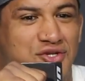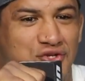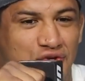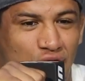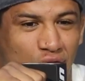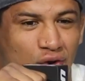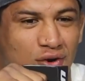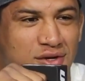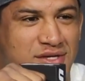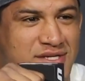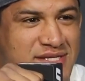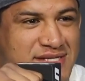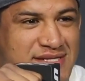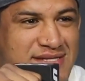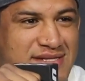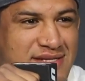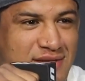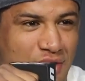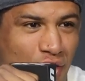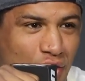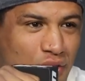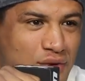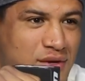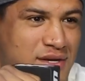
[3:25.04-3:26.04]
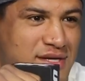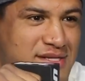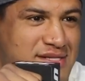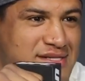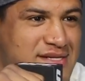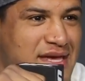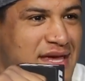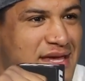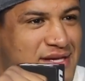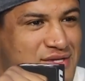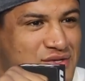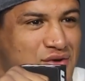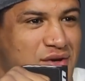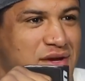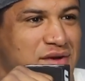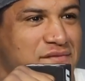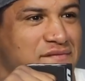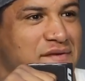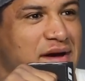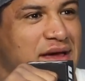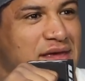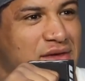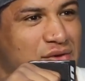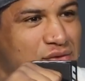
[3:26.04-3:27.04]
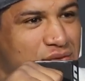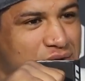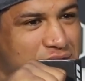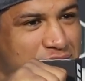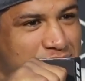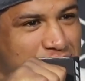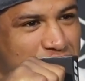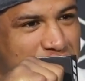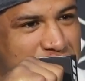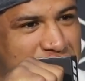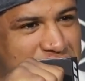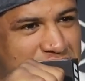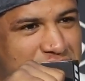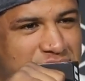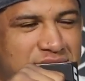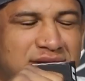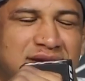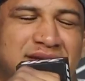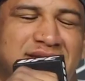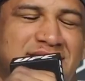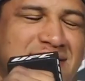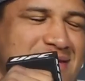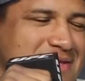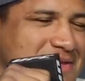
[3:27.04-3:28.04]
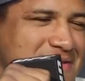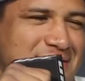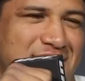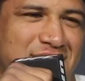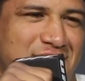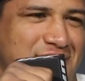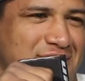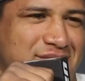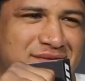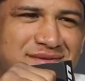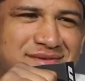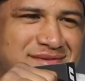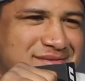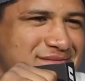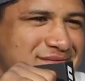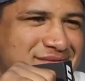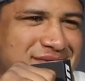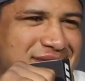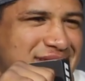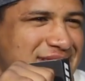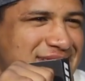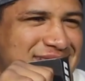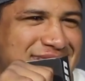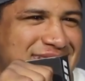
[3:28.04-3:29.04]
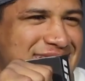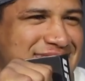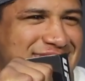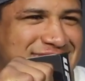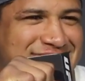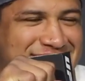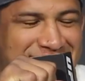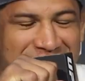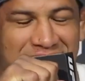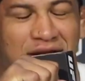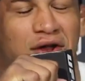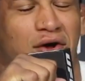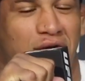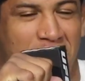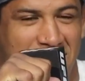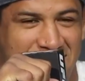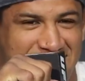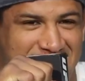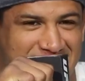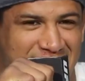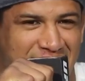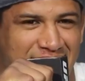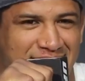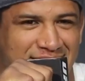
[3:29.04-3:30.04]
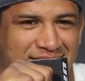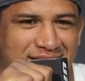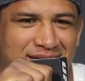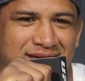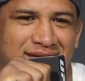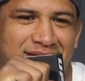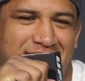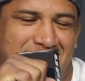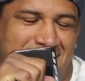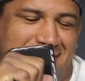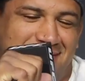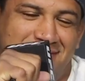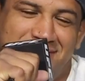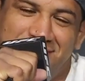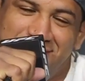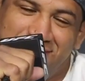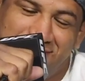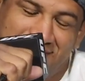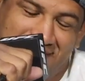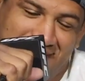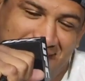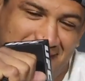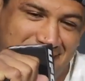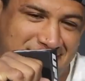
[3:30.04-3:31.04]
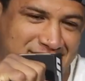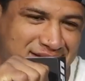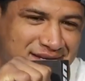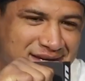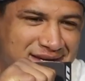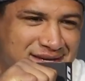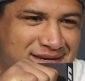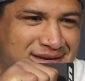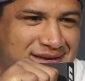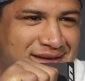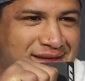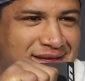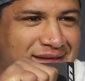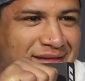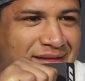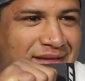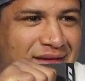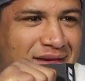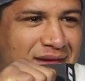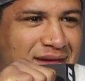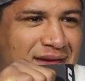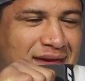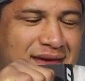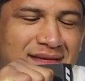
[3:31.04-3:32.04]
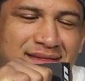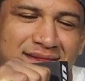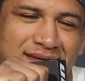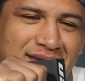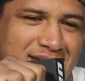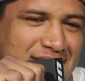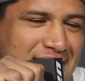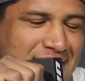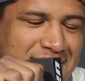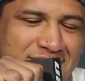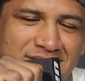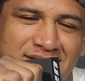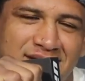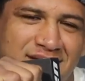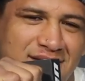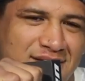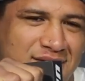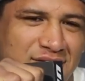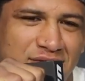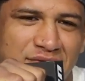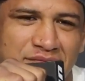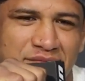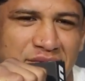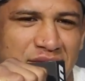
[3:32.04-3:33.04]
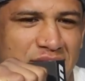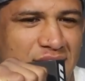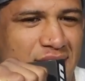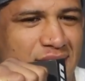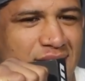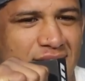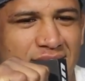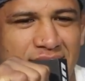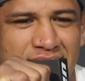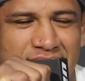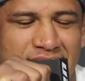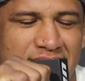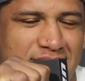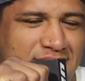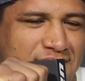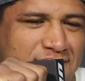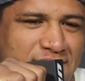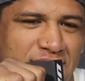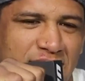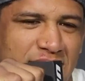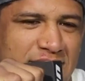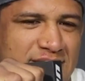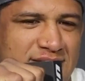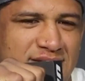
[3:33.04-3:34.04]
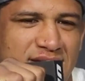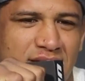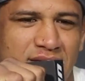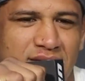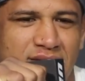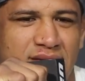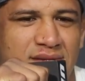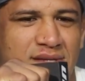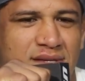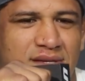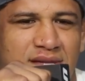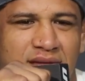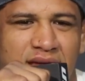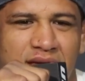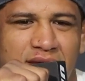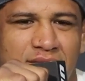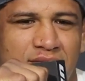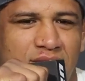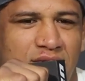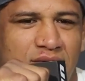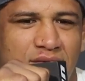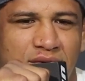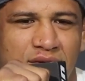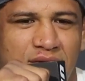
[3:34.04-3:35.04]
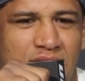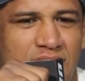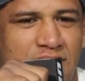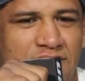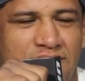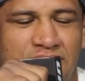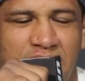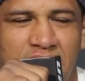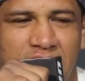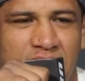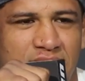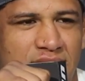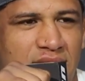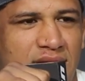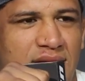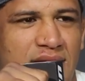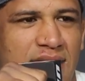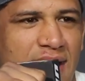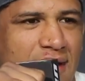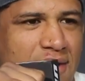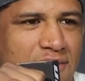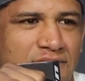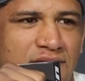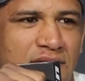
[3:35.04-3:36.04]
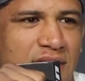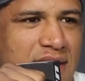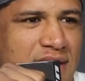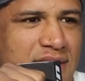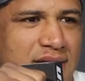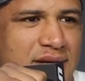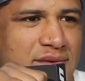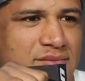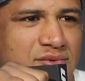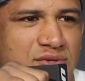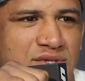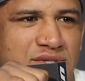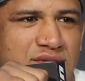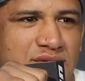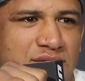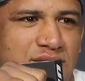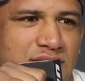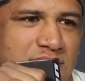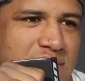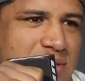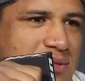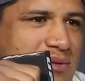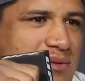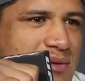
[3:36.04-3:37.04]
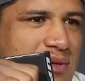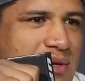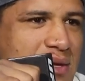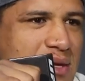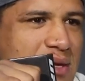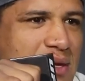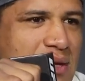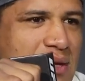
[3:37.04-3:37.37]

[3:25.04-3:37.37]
George told us he's going to fight you in Brazil. And I said, no, he didn't say it. Oh, he said that. And I said, okay, shit. And then after a little BR fights out of the table, we're going to fight another guy who fighting in Brazil and